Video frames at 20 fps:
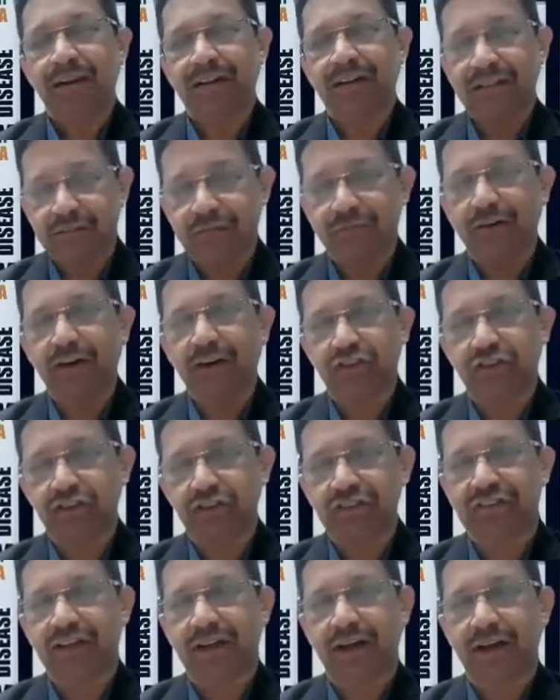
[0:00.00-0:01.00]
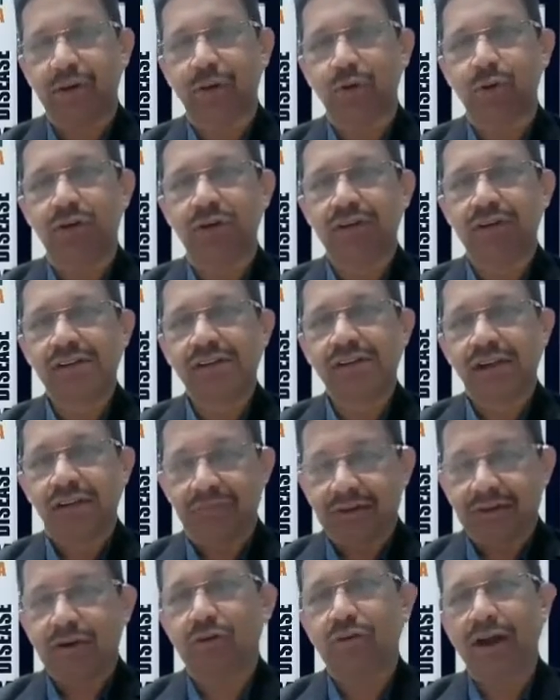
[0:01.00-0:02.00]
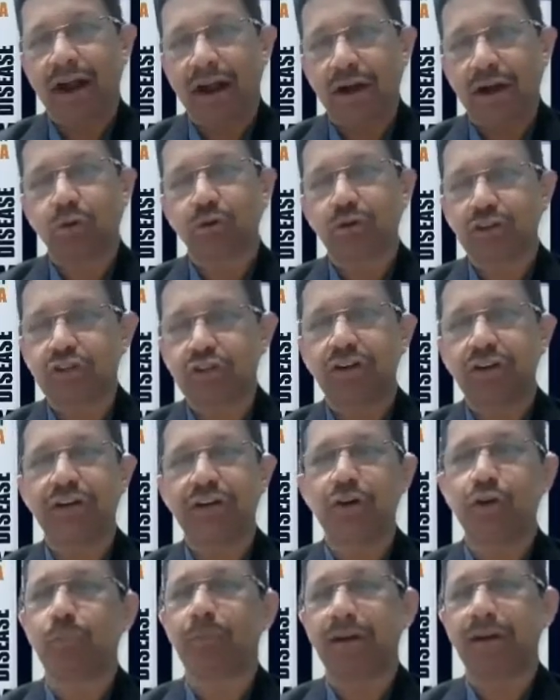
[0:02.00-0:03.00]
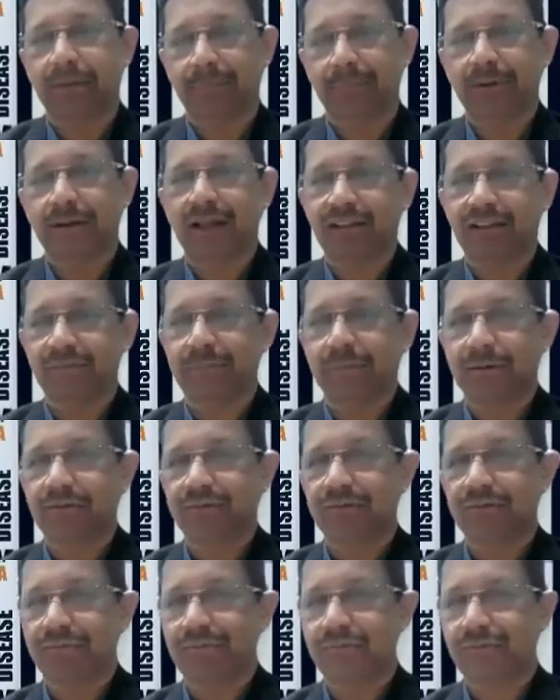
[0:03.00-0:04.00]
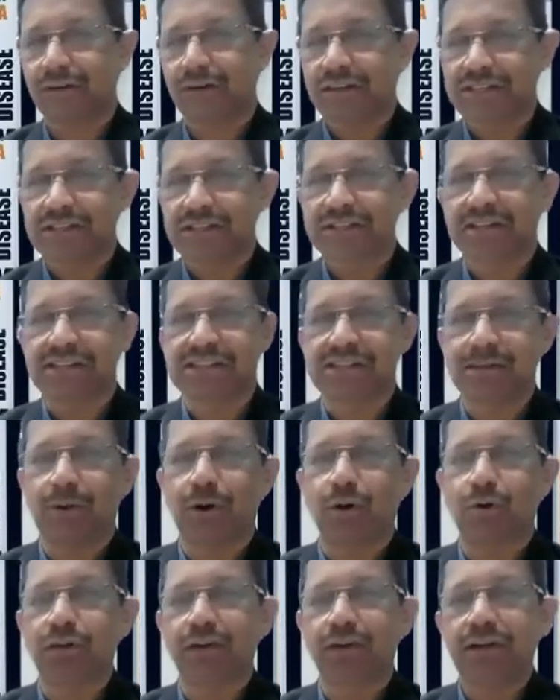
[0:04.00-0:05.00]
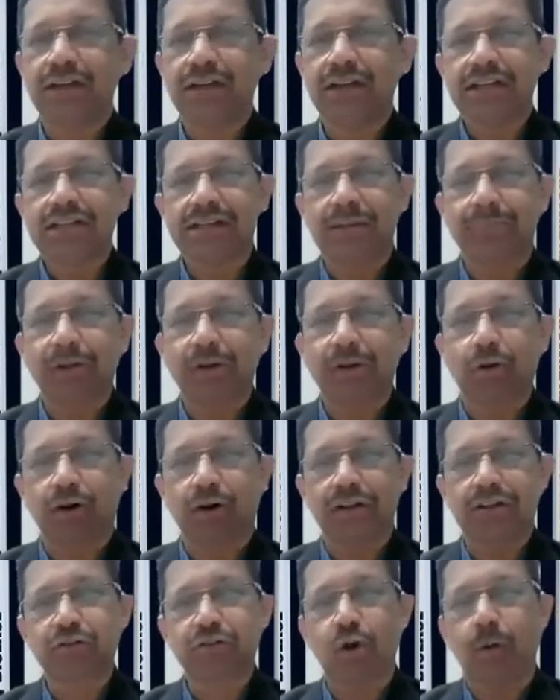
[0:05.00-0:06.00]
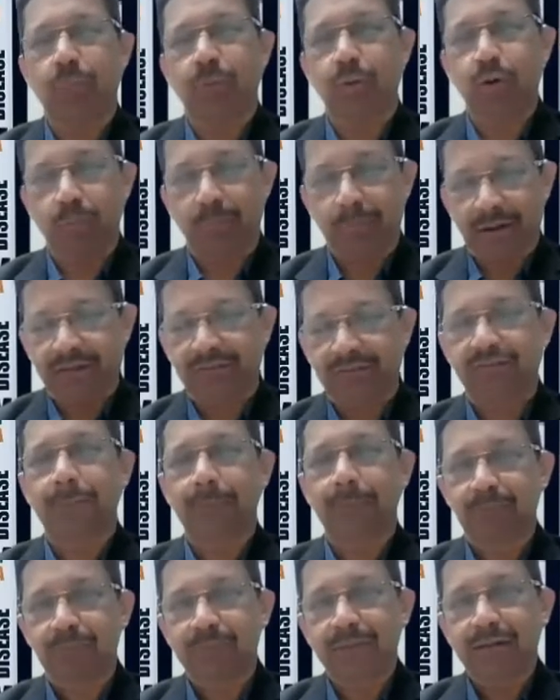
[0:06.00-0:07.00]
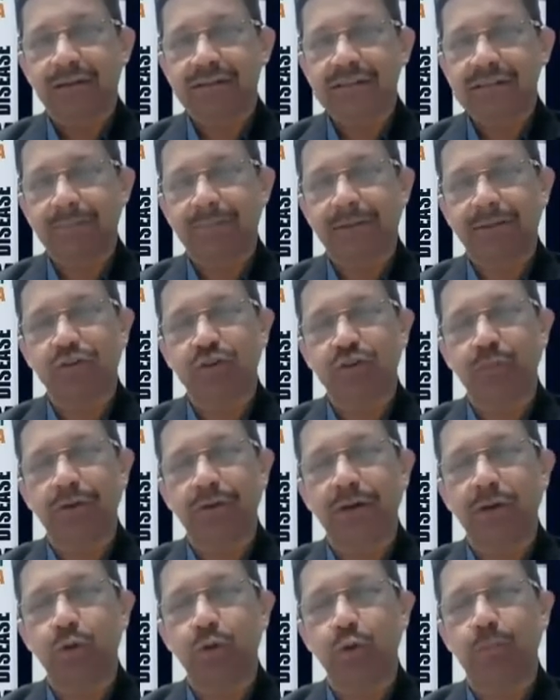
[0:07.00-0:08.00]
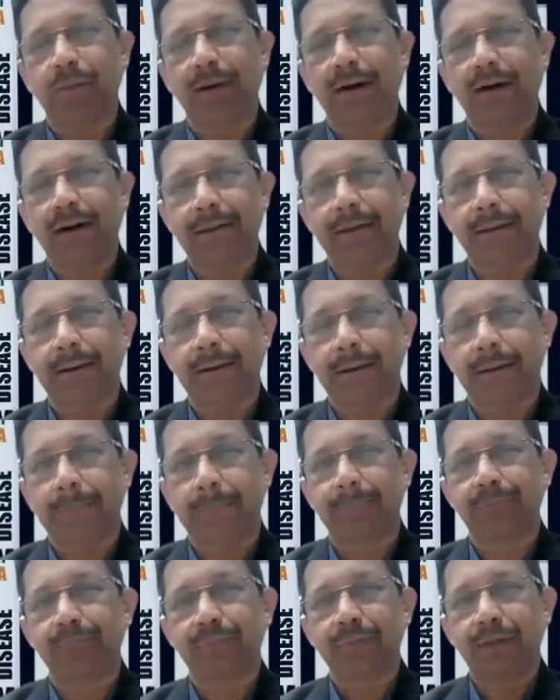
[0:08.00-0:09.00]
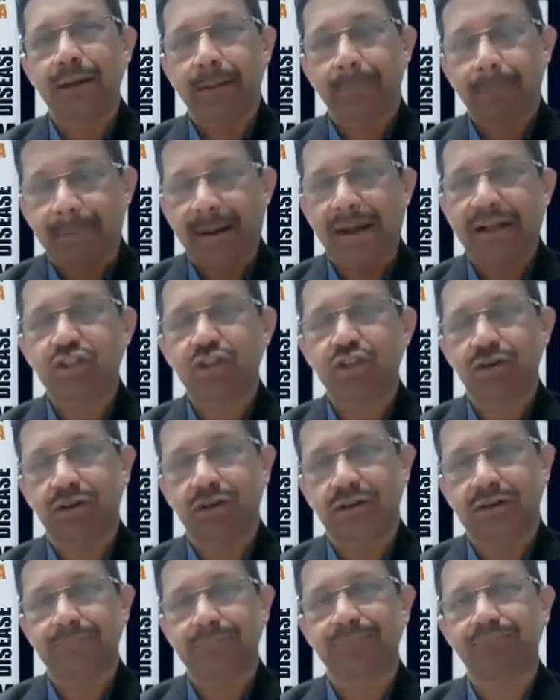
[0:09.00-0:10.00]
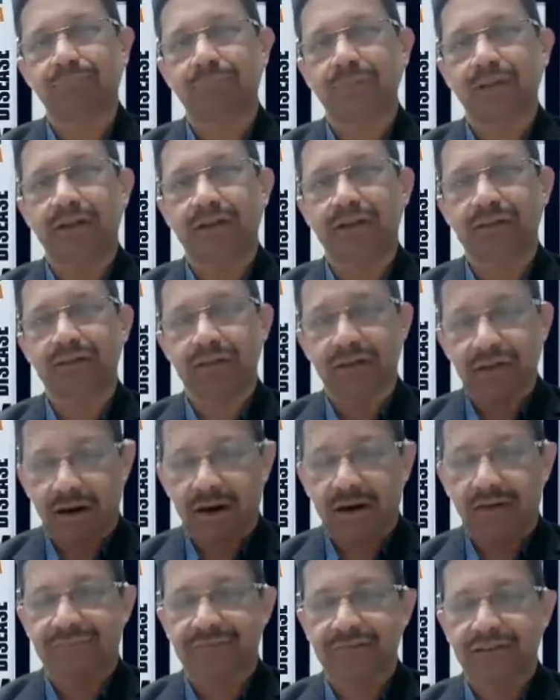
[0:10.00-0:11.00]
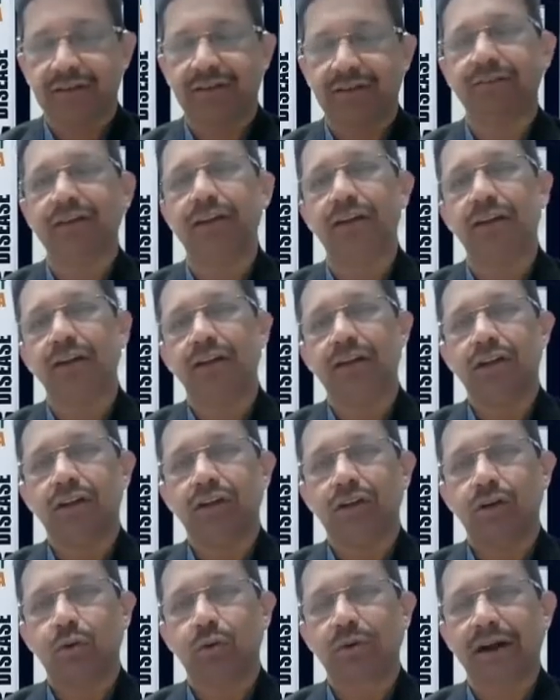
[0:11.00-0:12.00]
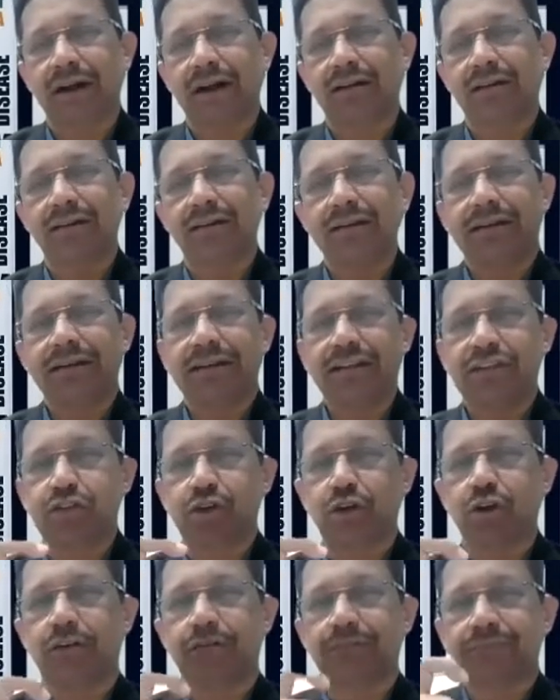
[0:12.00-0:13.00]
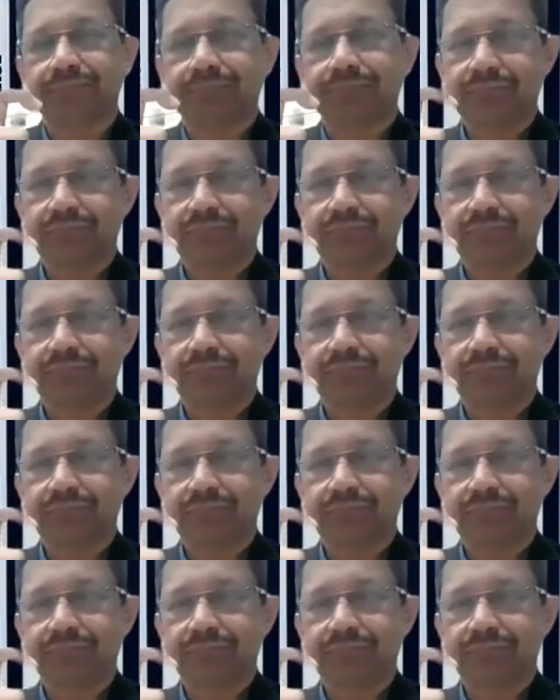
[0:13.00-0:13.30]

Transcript: dysfunction scenario, we got to handle the journey into multiple aspects. So let's discuss about something called as corporoplasty, something which we do by a patch graft that we look at. Instead of